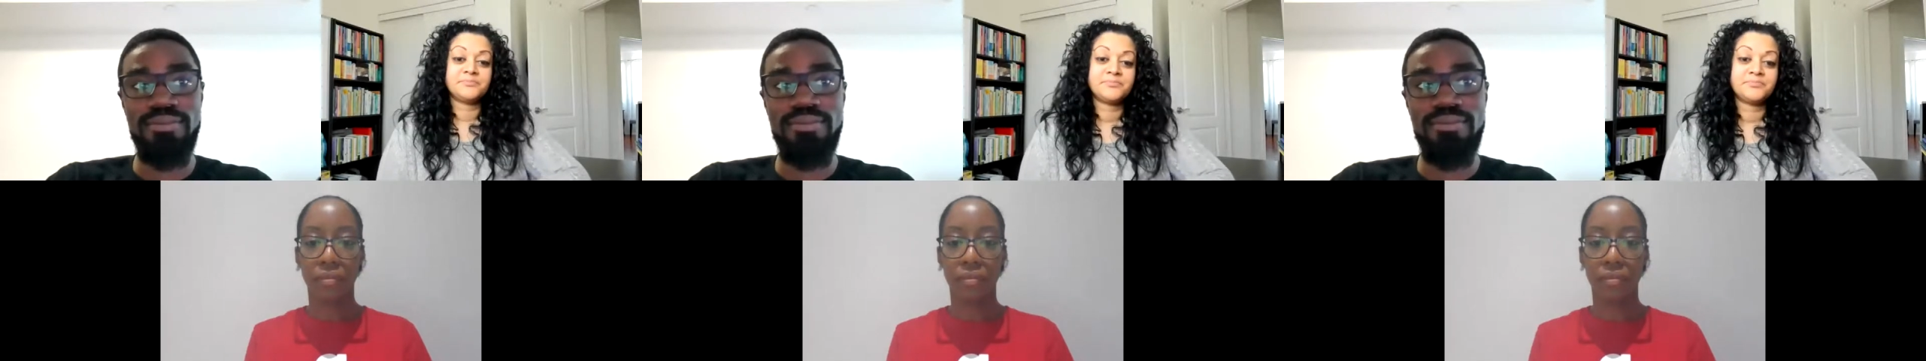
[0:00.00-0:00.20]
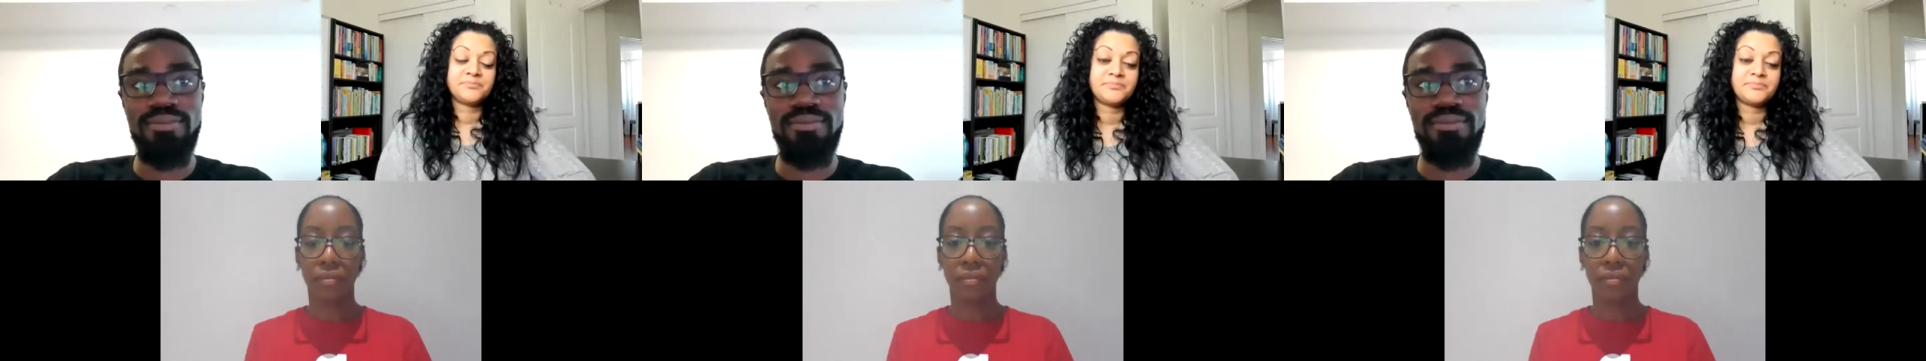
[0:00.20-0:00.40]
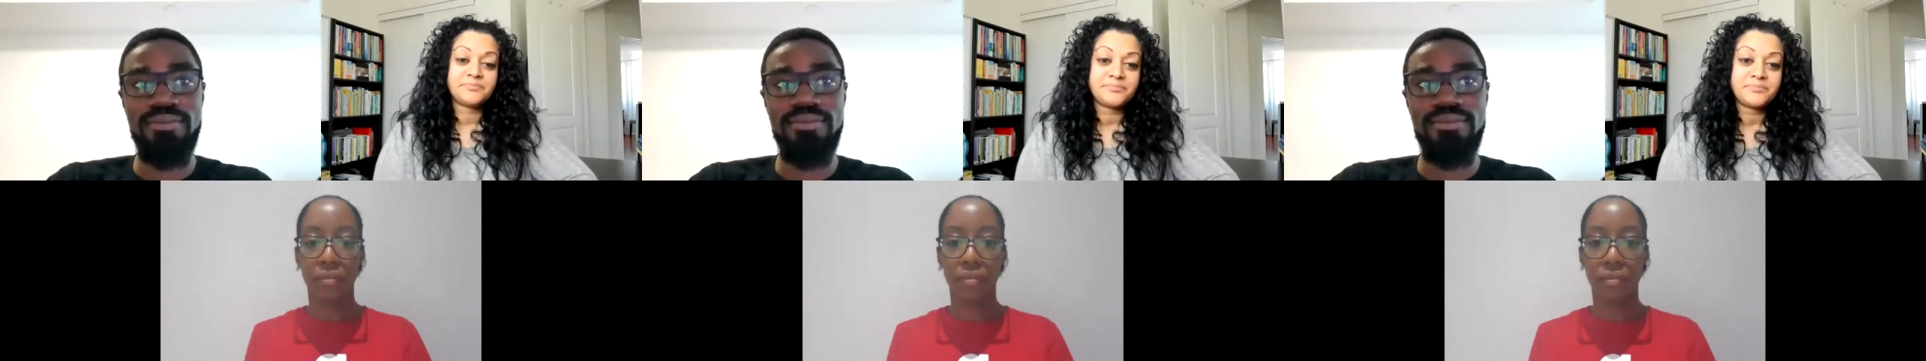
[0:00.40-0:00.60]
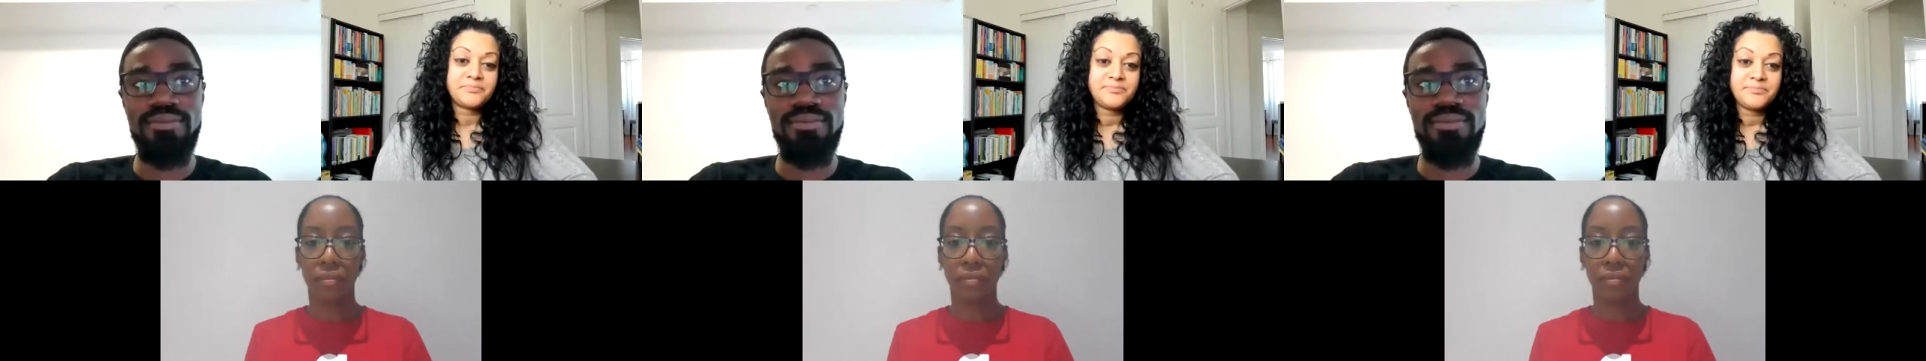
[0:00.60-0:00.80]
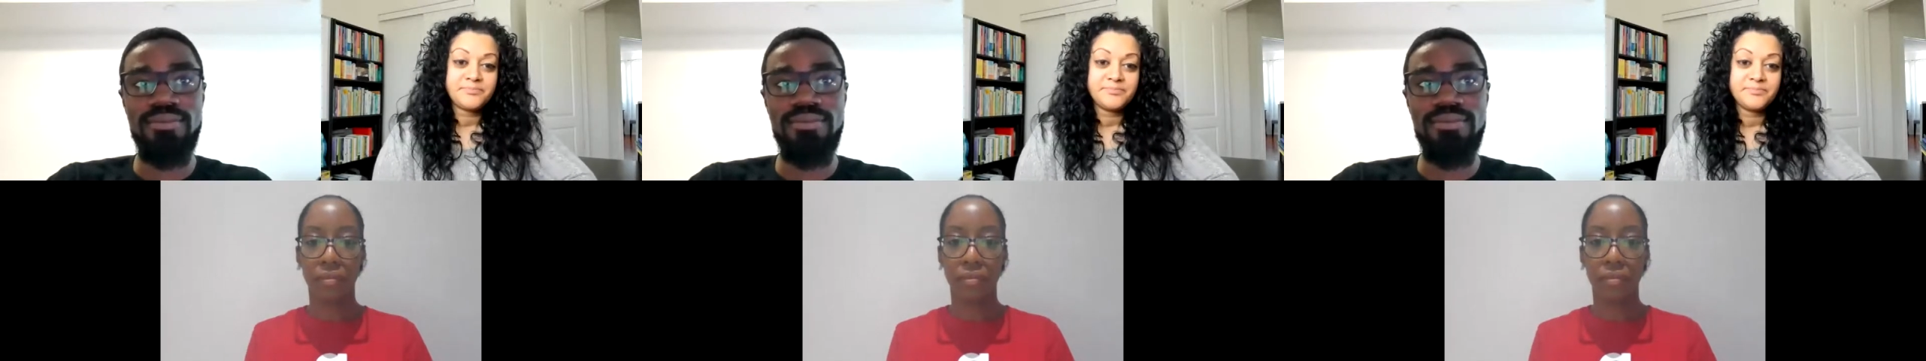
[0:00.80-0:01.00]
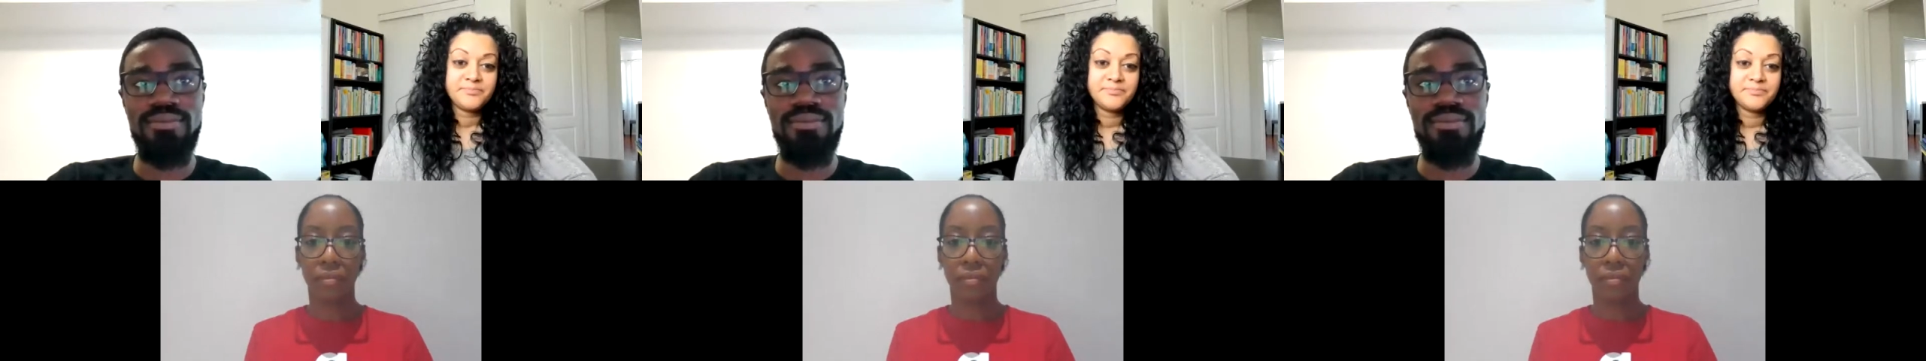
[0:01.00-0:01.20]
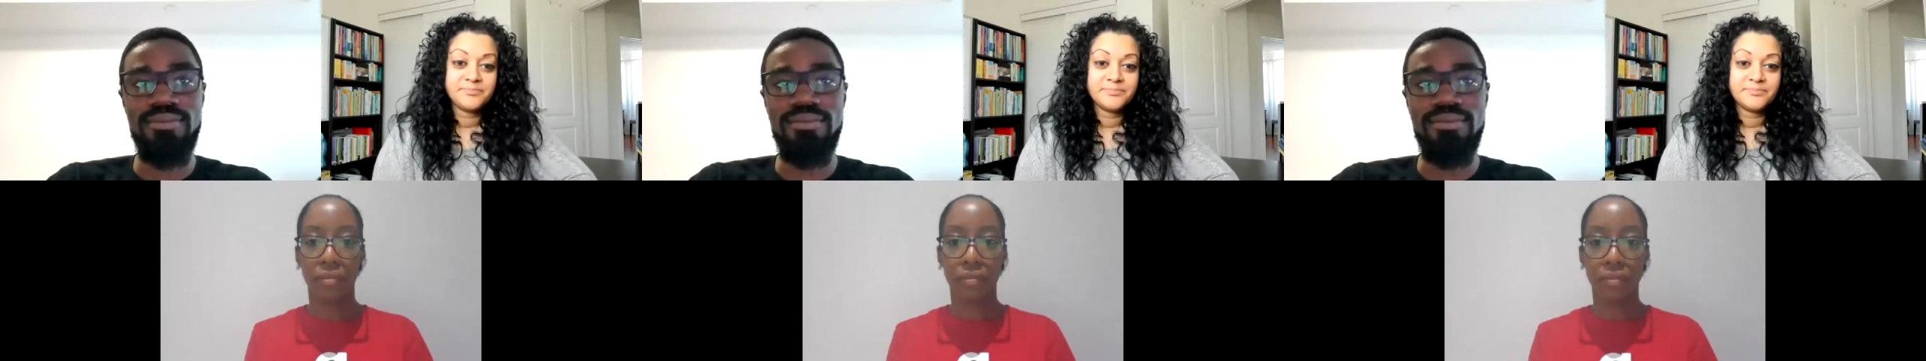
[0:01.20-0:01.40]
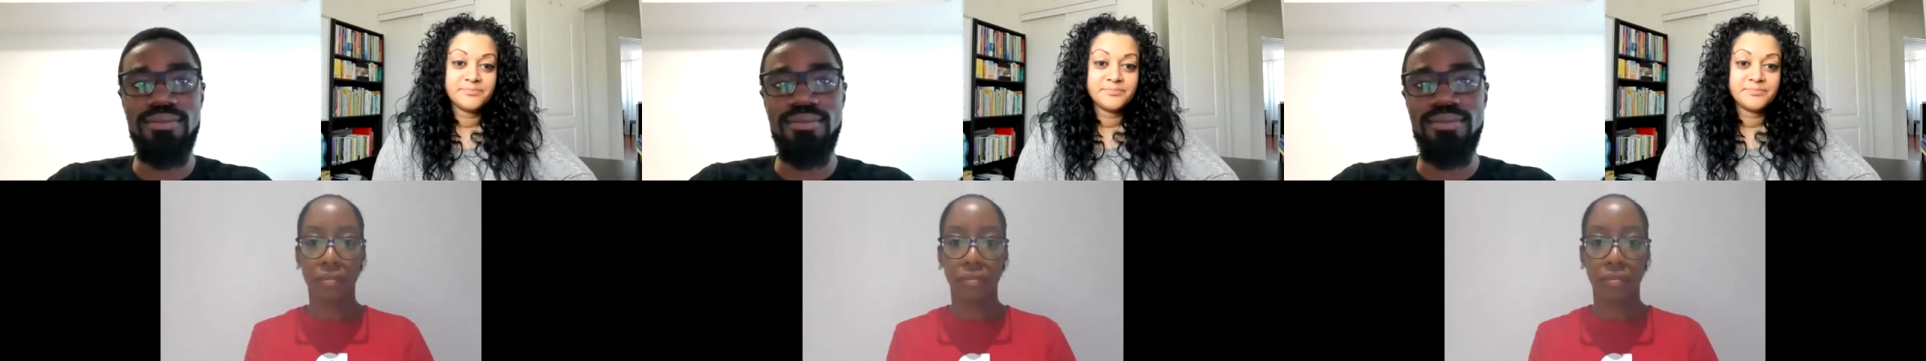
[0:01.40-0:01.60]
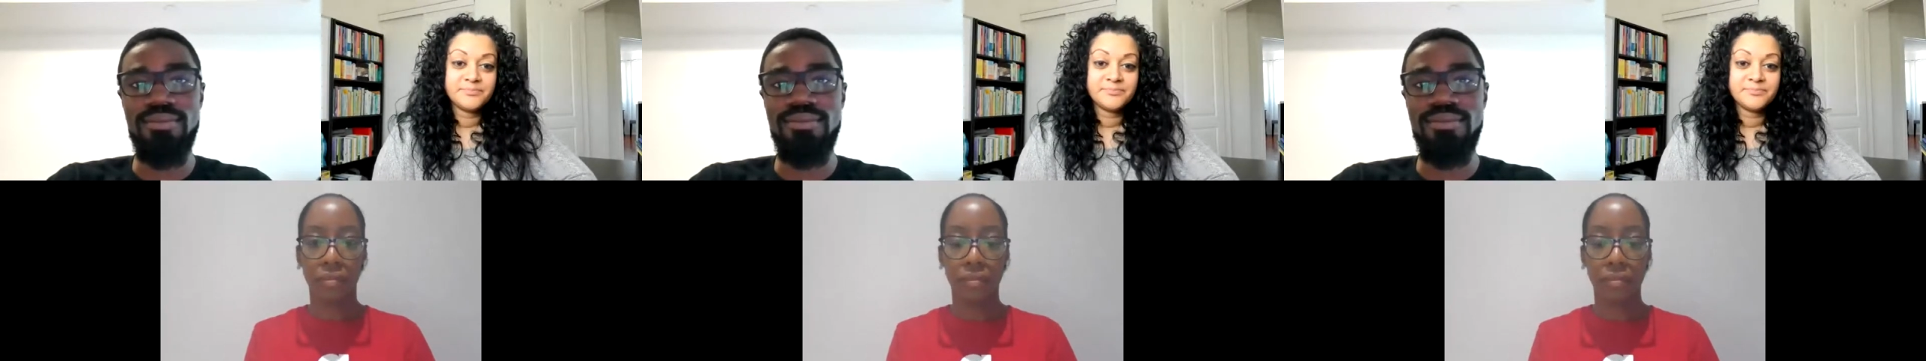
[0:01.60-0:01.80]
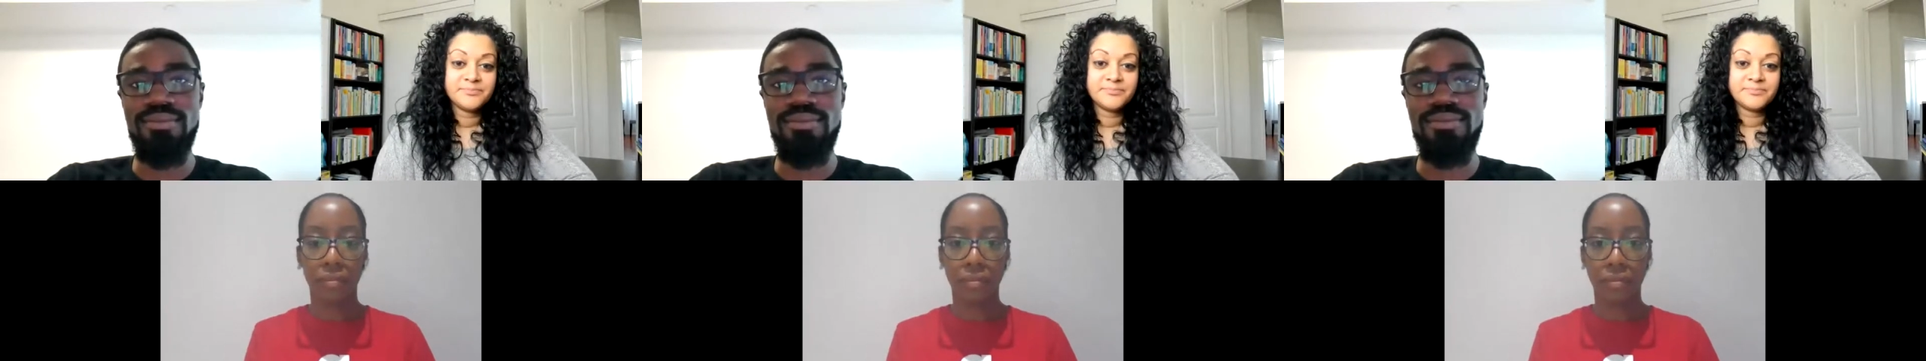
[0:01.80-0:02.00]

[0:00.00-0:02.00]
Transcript: [no speech]